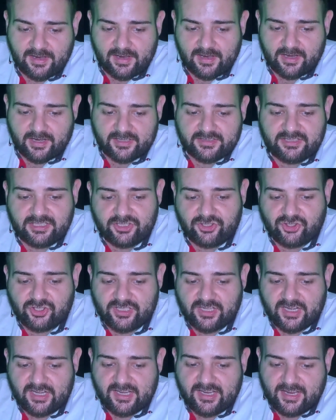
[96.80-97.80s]

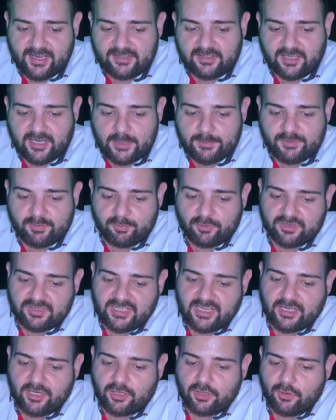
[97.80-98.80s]
Additionally, it helps
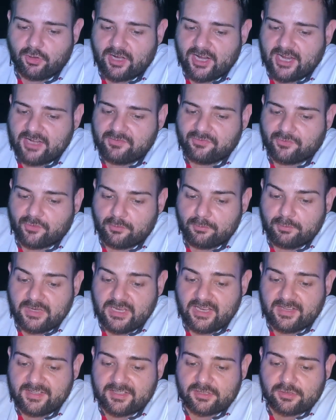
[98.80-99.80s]
protect chlorine from
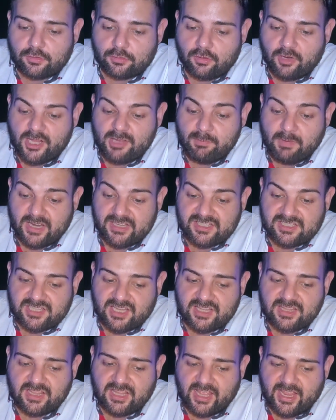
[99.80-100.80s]
being destroyed by
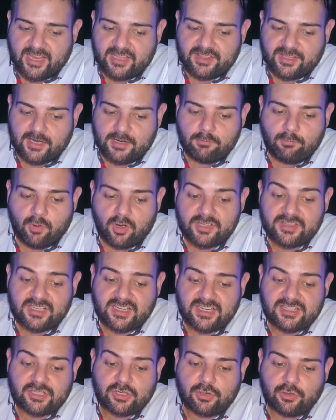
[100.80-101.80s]
sunlight and
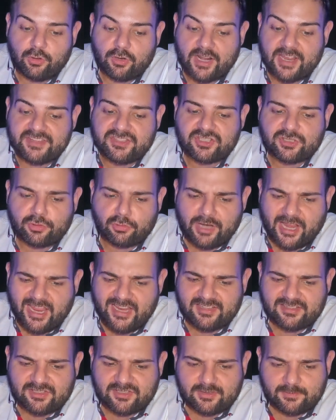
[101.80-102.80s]
moderates chlorine
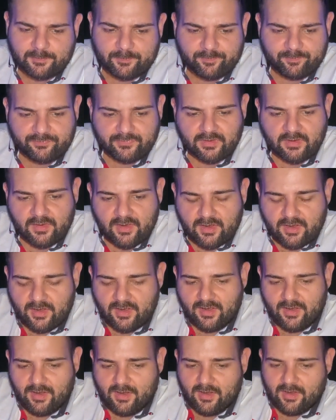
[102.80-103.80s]
strength.
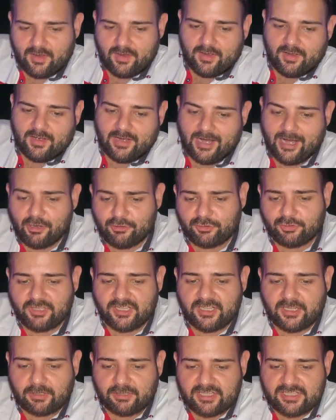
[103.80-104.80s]
How to
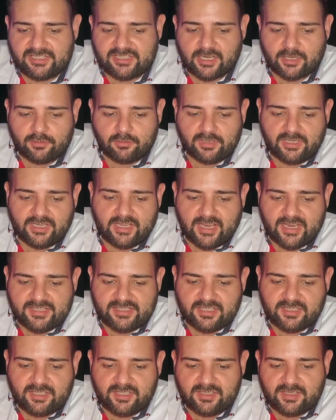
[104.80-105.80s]
increase cyanuric
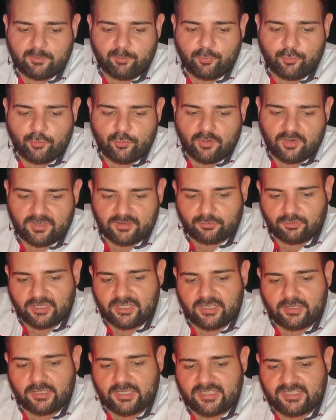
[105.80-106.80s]
acid in the pool? To
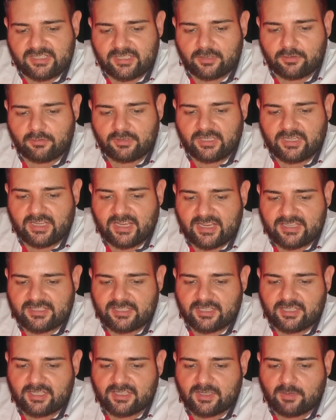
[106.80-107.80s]
increase cyanuric
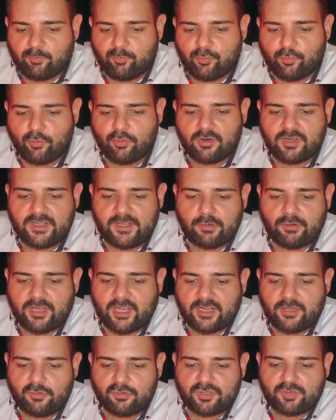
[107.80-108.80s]
acid in the pool, you
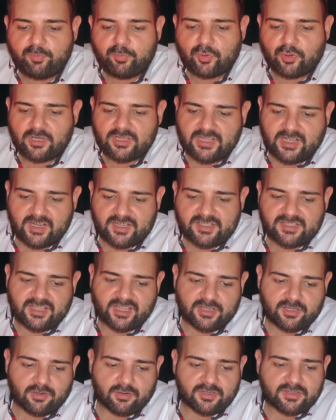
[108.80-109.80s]
can use products
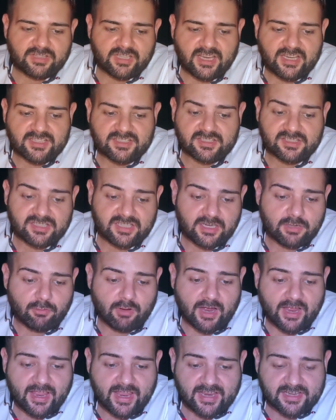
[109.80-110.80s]
that contain
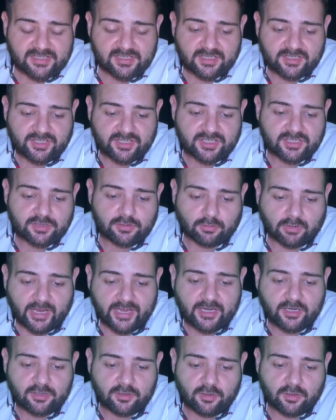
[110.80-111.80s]
CYA such as
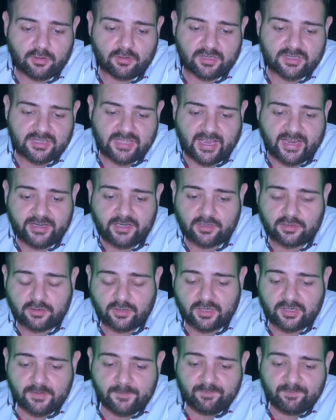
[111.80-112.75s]
trichlor or dichlor.